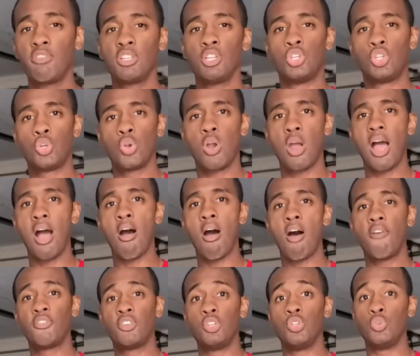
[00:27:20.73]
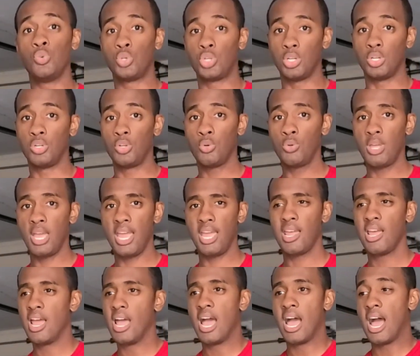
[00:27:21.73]
sure how often you should do
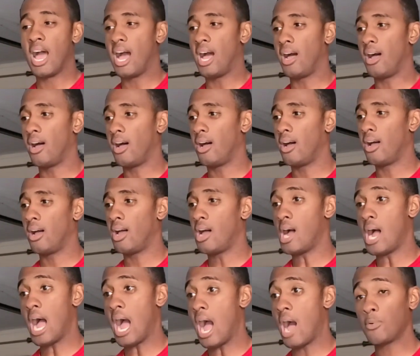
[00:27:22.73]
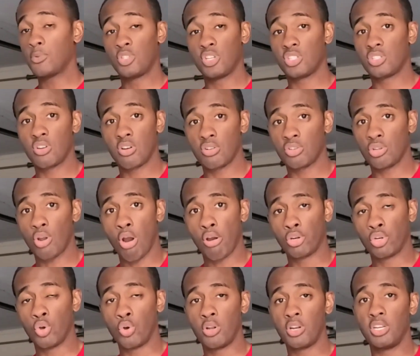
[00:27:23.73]
that. I was just gonna
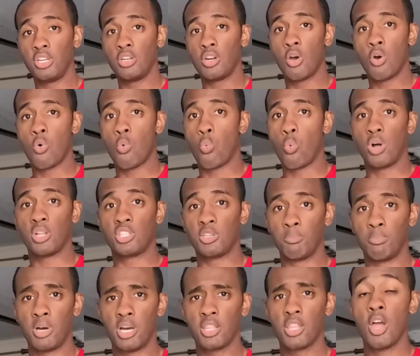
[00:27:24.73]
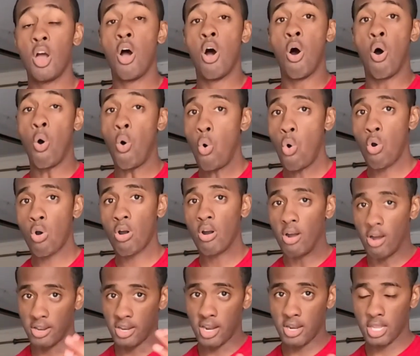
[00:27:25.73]
start doing it, once a month.
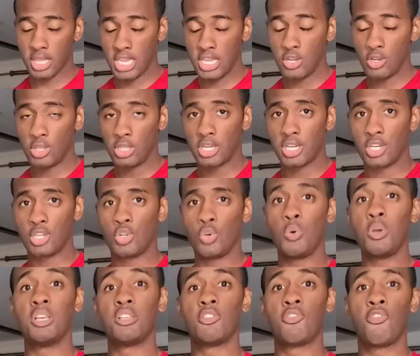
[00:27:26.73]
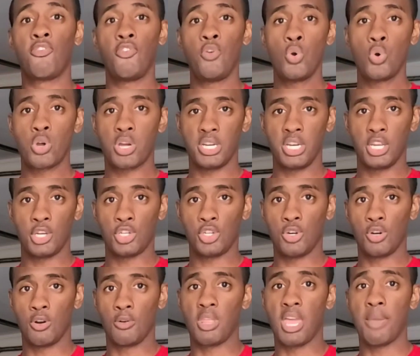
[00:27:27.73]
Or another thing you can look into is fuel
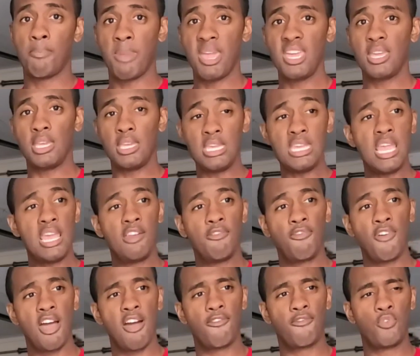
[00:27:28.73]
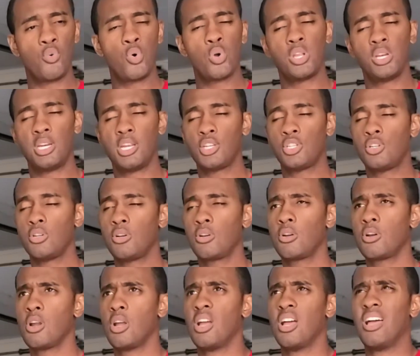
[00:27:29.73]
conditioner. They make E85 fuel
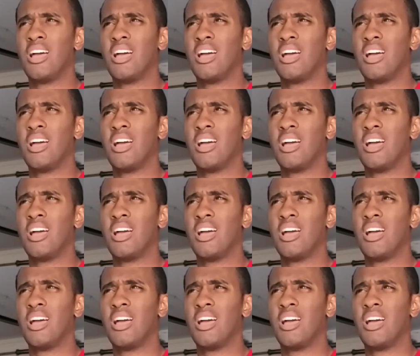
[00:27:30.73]
conditioner.